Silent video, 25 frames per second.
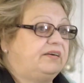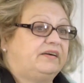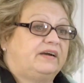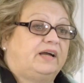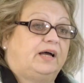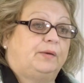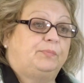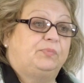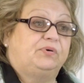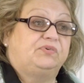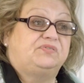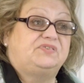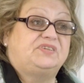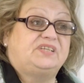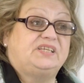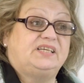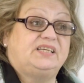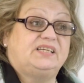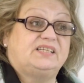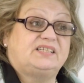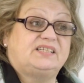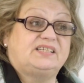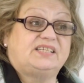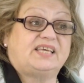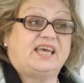their cup of
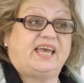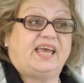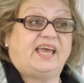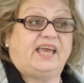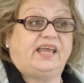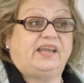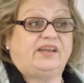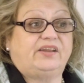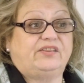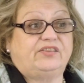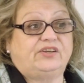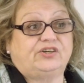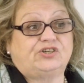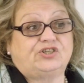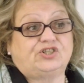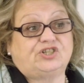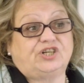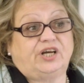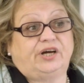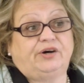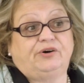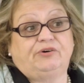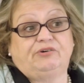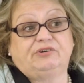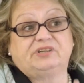tea at 10, their
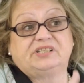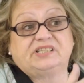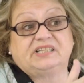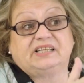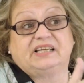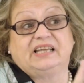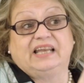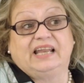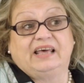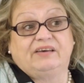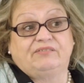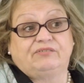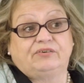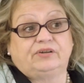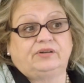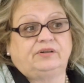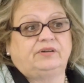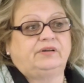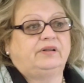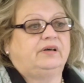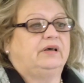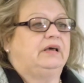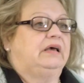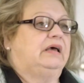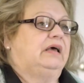shower at
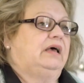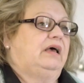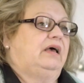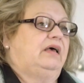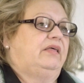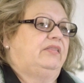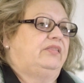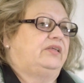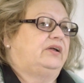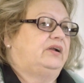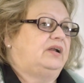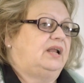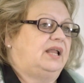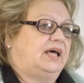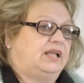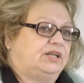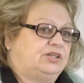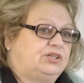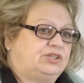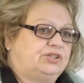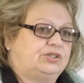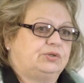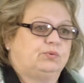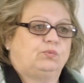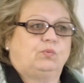11, their
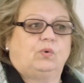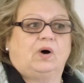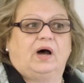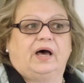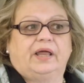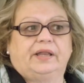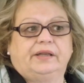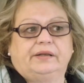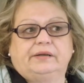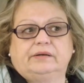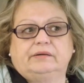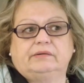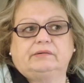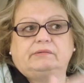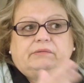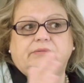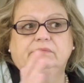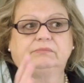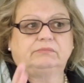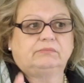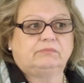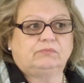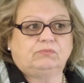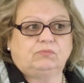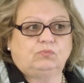lunch at 1,
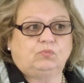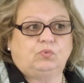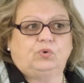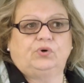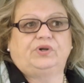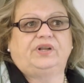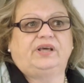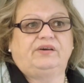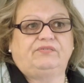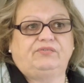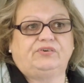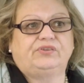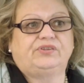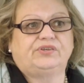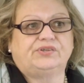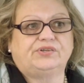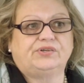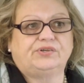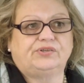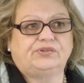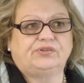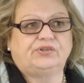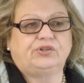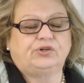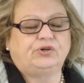whatever
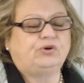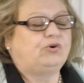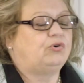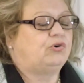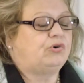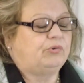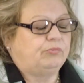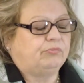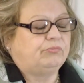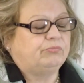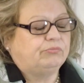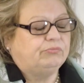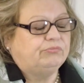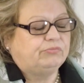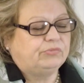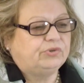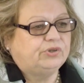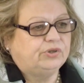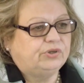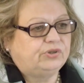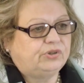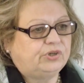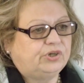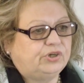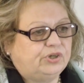the norm,
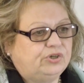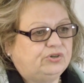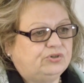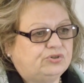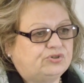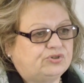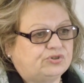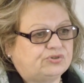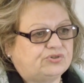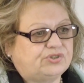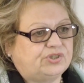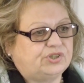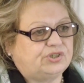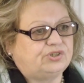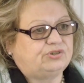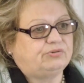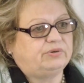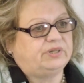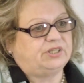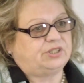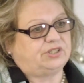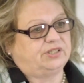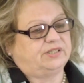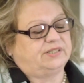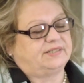their usual
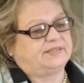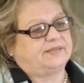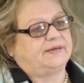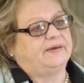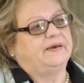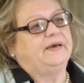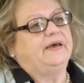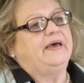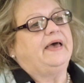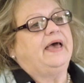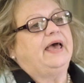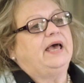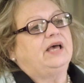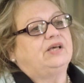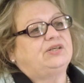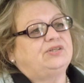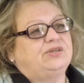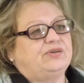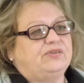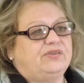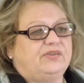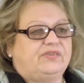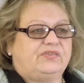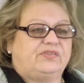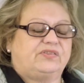situation is.
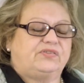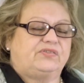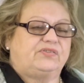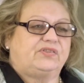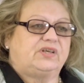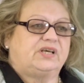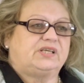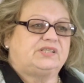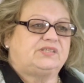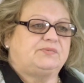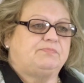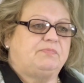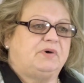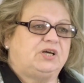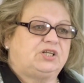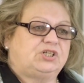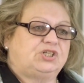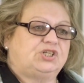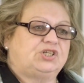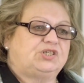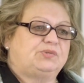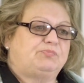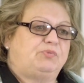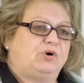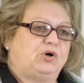So that as
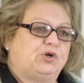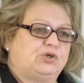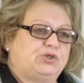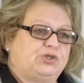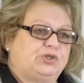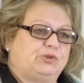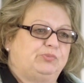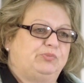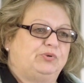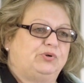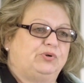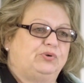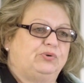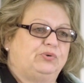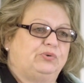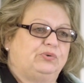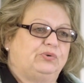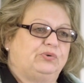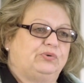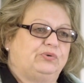much as possible,